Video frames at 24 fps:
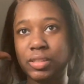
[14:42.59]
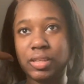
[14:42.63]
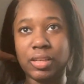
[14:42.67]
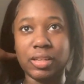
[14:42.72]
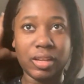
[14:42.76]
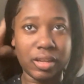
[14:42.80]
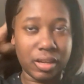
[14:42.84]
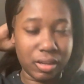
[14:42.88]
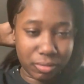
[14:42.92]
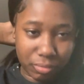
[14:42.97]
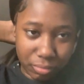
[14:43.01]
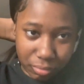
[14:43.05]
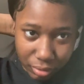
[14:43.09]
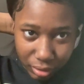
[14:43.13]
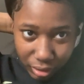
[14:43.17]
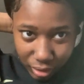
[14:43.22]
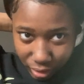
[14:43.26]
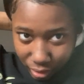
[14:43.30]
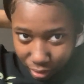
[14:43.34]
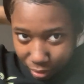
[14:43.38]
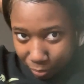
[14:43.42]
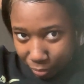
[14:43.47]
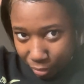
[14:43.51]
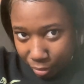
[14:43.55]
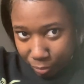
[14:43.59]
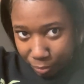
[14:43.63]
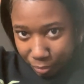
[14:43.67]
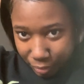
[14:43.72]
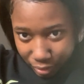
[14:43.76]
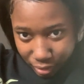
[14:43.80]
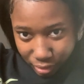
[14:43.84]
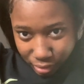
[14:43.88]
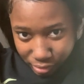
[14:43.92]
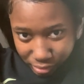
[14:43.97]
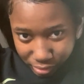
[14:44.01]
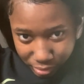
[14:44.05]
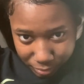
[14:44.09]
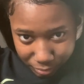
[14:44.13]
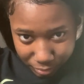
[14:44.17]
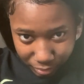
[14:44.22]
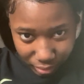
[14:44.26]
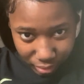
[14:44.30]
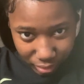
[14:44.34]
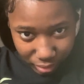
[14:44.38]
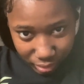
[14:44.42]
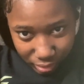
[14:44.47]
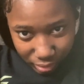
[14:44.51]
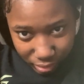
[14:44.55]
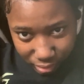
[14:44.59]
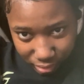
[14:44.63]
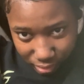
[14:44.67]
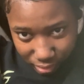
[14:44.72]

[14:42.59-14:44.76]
And I don't care about paying shipping because